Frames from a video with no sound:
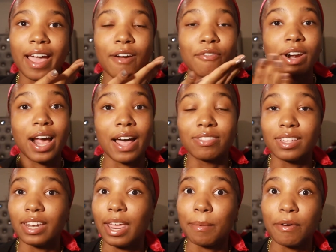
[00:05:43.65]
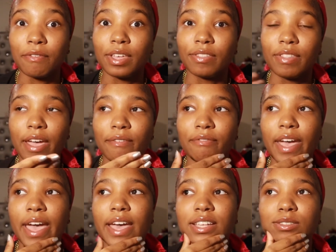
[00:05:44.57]
I forgot the name of it that
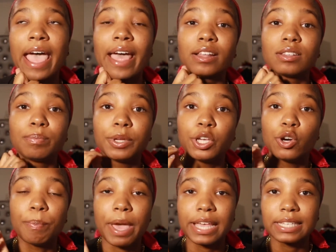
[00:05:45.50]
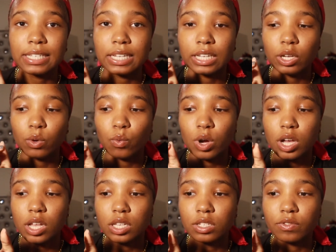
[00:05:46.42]
fast. That pill basically
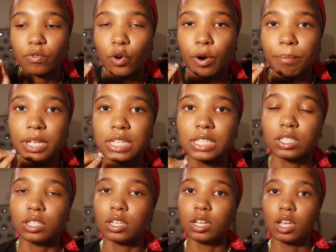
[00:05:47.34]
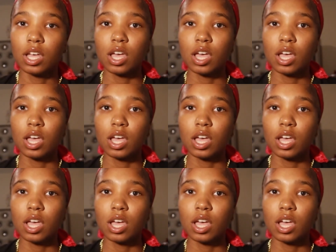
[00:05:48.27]
was for me to,